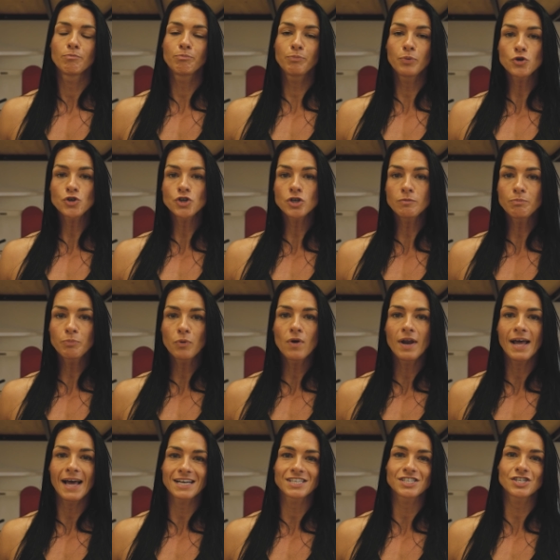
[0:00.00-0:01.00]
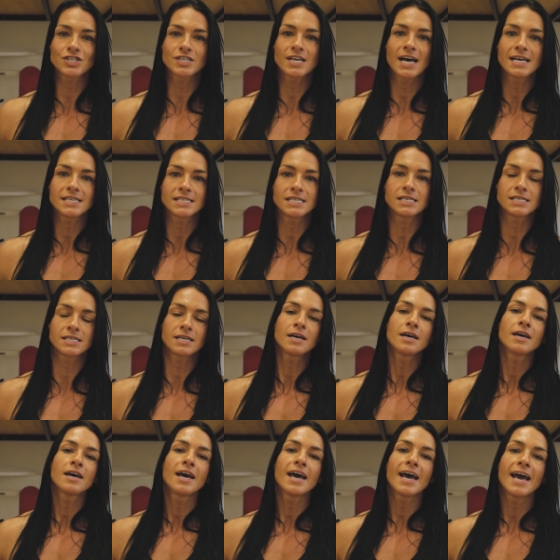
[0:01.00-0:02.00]
push and pull exercises
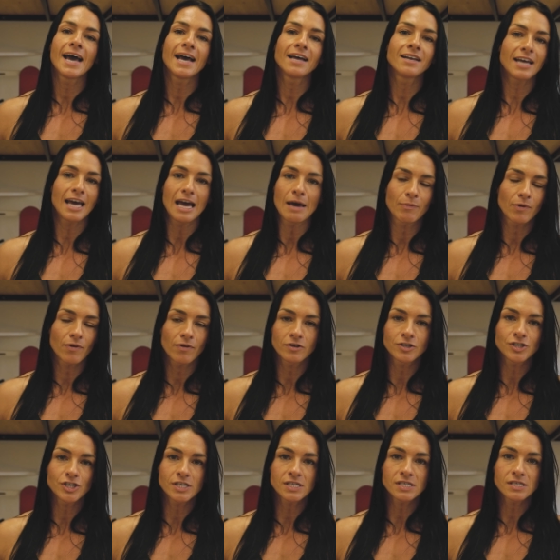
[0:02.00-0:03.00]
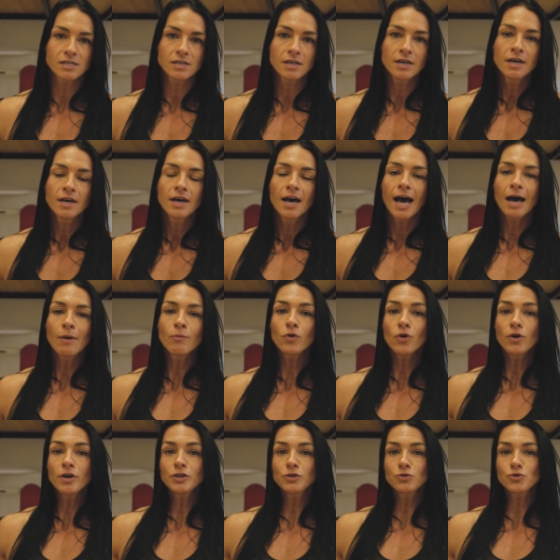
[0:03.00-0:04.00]
and ab crunches. I'm
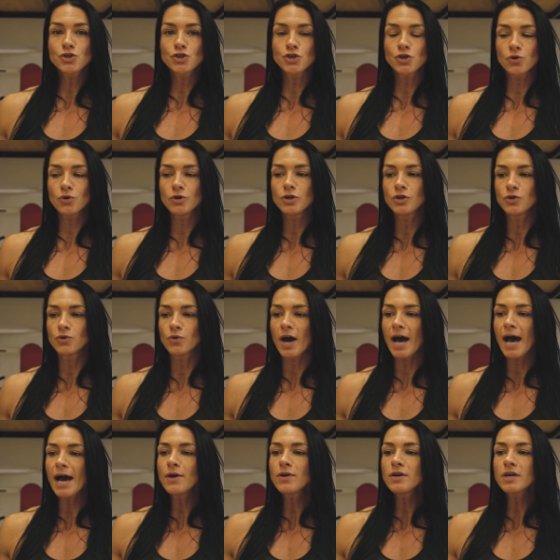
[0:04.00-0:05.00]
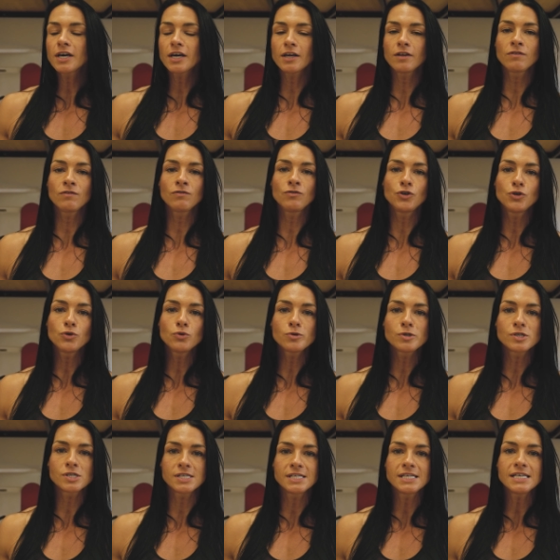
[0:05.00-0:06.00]
going to show you how you can
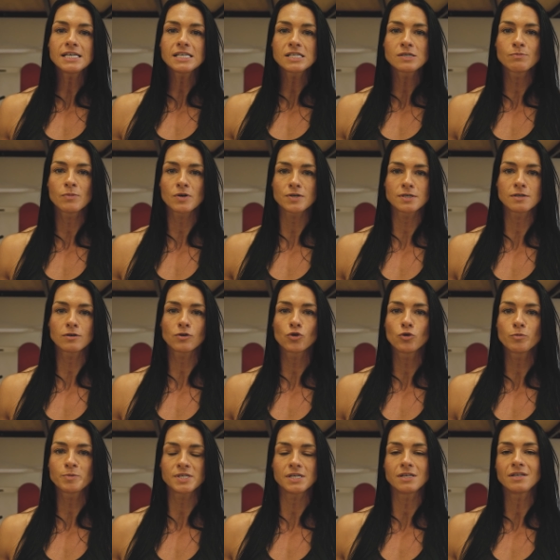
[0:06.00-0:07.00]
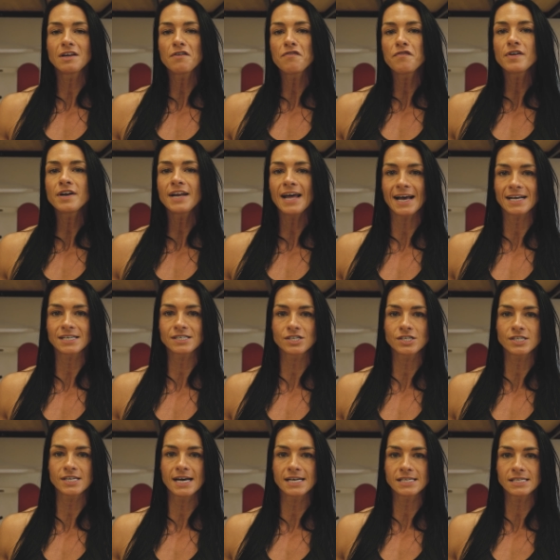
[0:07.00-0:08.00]
use these muscle groups in different
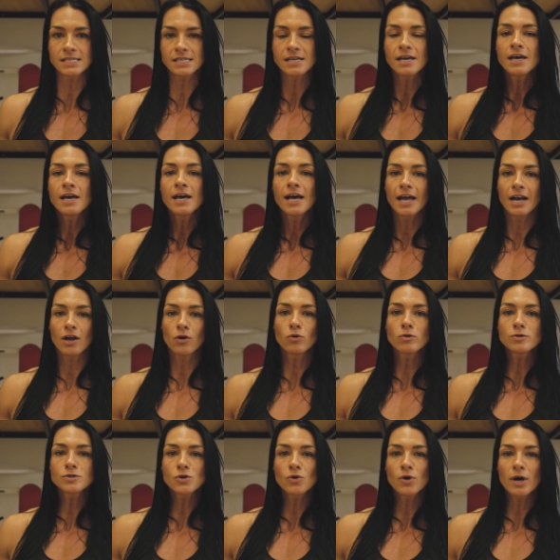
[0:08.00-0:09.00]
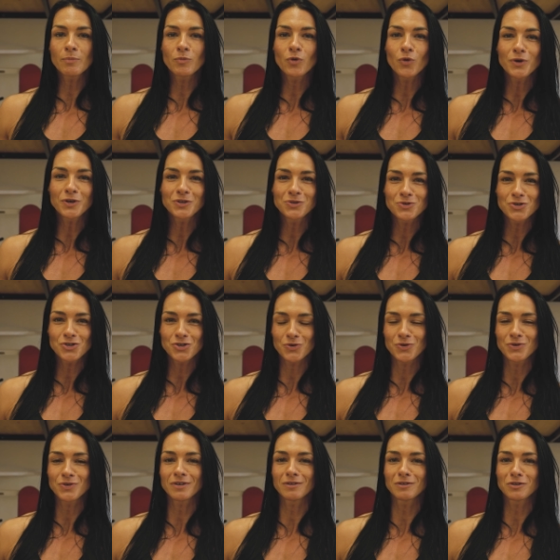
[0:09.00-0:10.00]
exercises, and I'm going to show
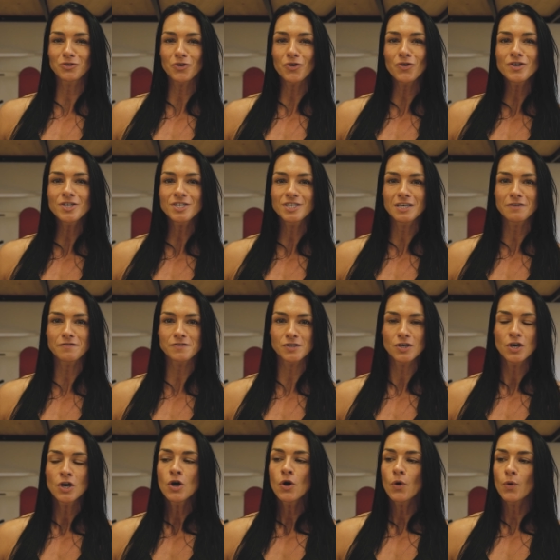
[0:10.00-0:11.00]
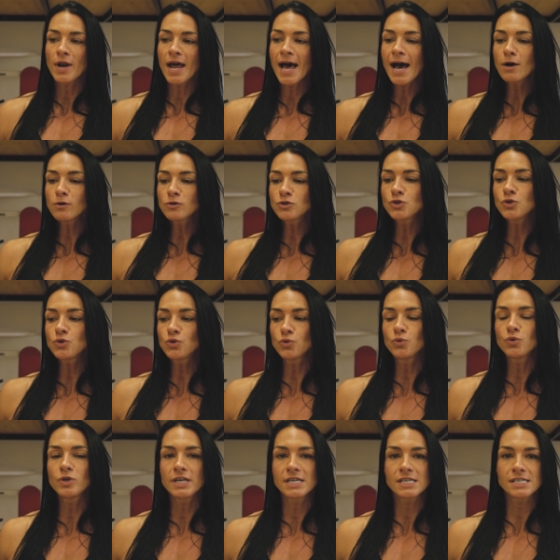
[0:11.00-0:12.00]
you alternatives on how to
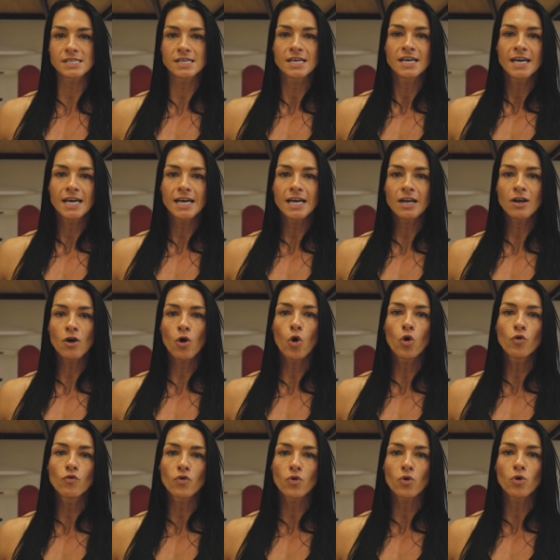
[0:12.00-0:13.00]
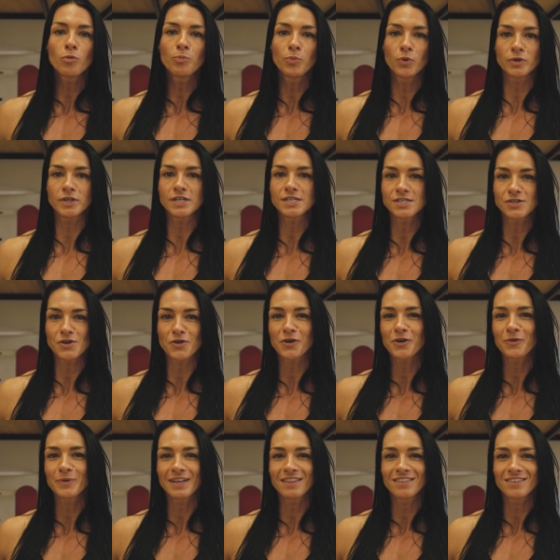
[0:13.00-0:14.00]
do this in an overall body
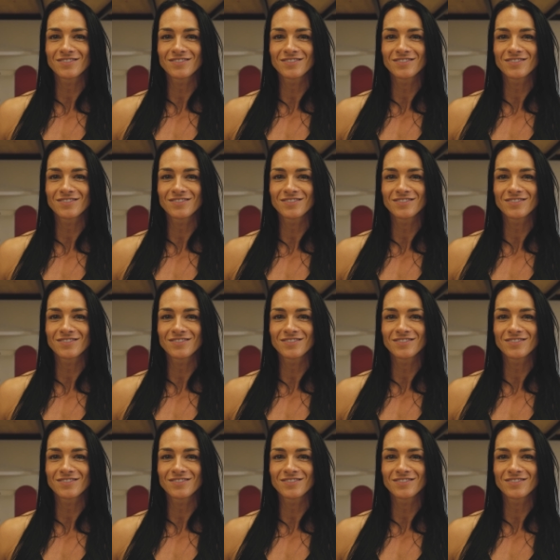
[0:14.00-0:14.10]
circuit.